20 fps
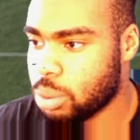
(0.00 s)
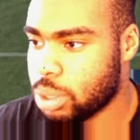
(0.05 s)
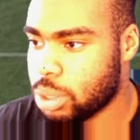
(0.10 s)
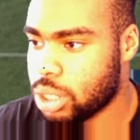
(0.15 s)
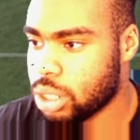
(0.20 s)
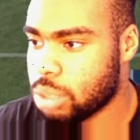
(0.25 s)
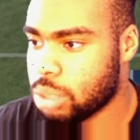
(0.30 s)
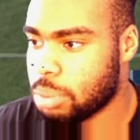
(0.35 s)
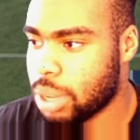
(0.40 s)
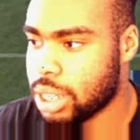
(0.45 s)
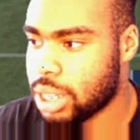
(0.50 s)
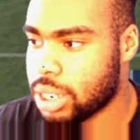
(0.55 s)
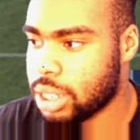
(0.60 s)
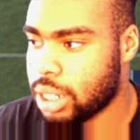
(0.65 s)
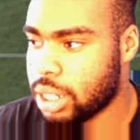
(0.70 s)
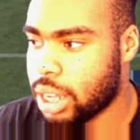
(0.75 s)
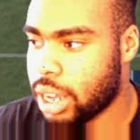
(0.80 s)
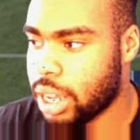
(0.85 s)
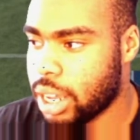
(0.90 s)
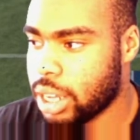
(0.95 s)
which is
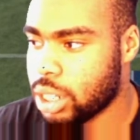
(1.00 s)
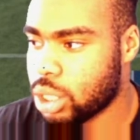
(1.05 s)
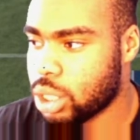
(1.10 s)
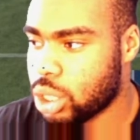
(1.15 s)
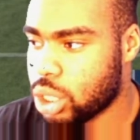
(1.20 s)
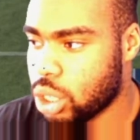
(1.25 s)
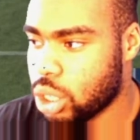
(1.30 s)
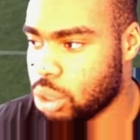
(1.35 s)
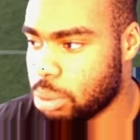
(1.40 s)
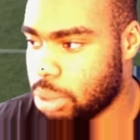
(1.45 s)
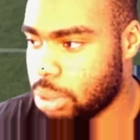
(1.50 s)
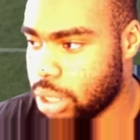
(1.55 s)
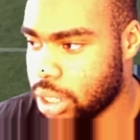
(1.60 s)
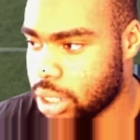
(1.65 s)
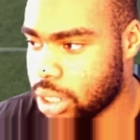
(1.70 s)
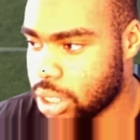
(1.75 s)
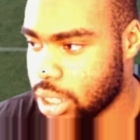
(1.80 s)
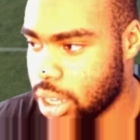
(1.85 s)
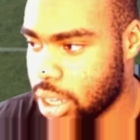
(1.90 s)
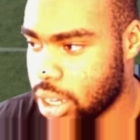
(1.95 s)
baseline show
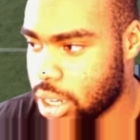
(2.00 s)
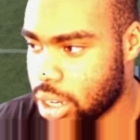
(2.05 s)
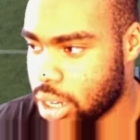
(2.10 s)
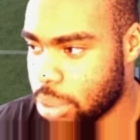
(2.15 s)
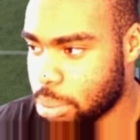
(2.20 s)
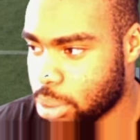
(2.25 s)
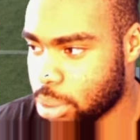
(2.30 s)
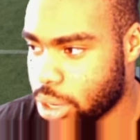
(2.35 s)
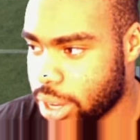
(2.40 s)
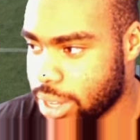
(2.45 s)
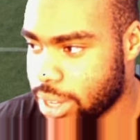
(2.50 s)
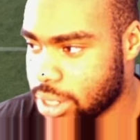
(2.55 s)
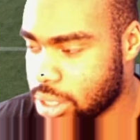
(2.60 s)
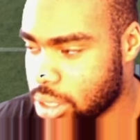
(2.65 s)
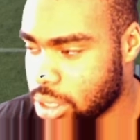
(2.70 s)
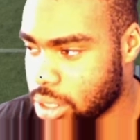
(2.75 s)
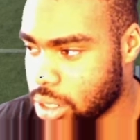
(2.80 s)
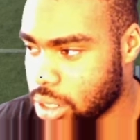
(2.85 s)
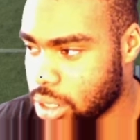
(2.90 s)
blitz and then press.